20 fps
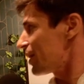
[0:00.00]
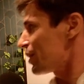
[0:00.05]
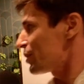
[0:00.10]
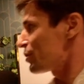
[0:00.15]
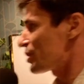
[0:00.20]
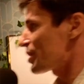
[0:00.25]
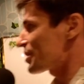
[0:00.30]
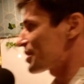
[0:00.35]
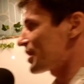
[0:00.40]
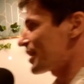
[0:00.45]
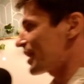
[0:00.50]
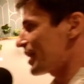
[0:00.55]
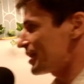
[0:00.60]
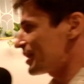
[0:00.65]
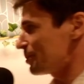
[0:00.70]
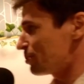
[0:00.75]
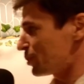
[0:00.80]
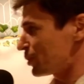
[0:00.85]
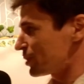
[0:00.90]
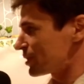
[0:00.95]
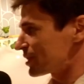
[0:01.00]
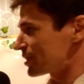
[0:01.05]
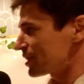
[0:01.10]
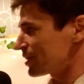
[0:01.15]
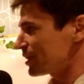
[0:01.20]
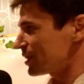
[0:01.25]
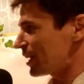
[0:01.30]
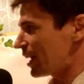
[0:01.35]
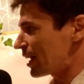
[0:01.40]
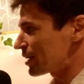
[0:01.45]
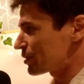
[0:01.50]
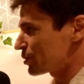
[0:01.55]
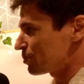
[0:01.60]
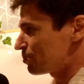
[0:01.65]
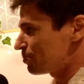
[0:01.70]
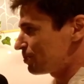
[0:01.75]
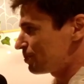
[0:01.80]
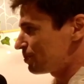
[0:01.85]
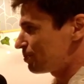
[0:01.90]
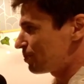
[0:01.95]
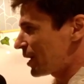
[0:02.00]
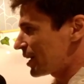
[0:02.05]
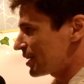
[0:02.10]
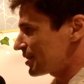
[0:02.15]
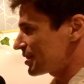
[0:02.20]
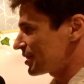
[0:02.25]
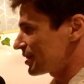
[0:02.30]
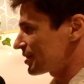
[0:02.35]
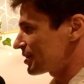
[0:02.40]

you just create a pointer and you pass